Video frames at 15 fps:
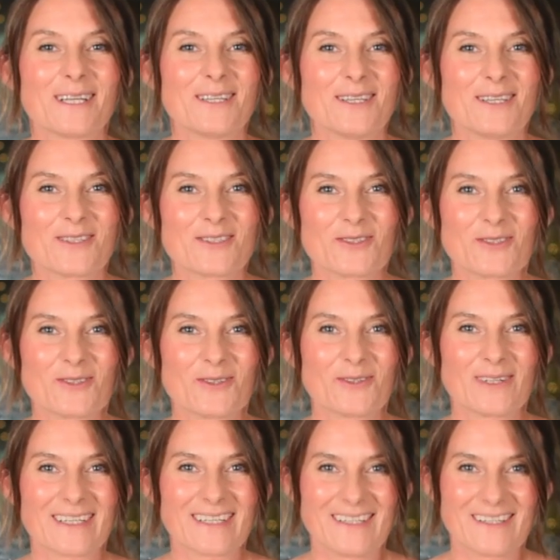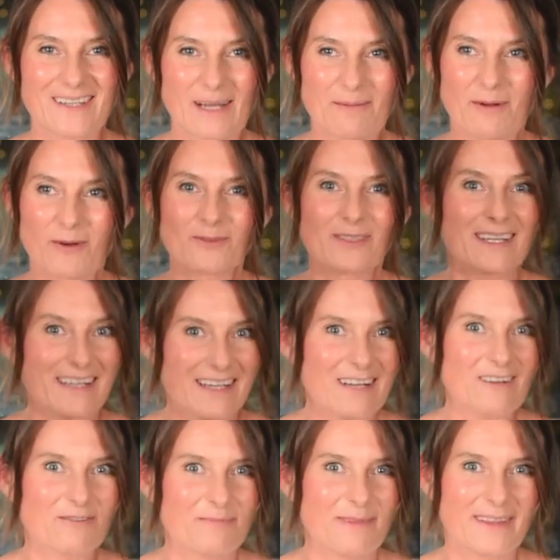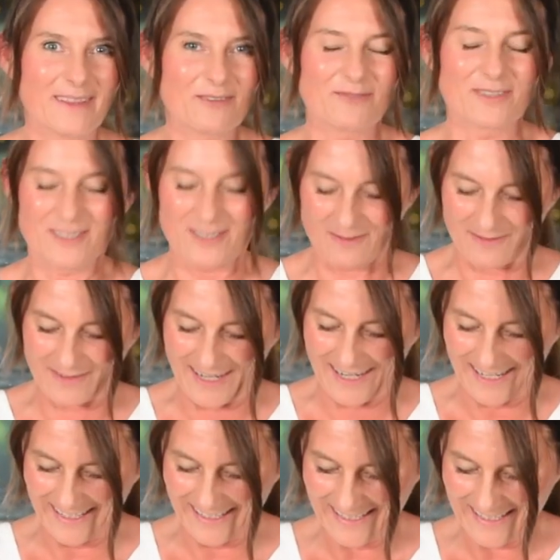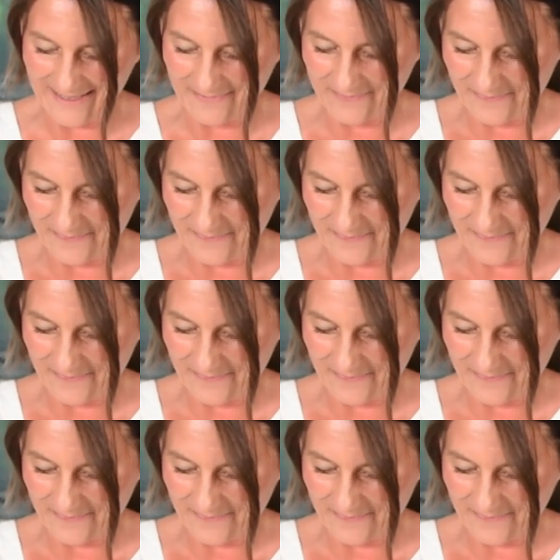needs to hear about the health benefits of garlic.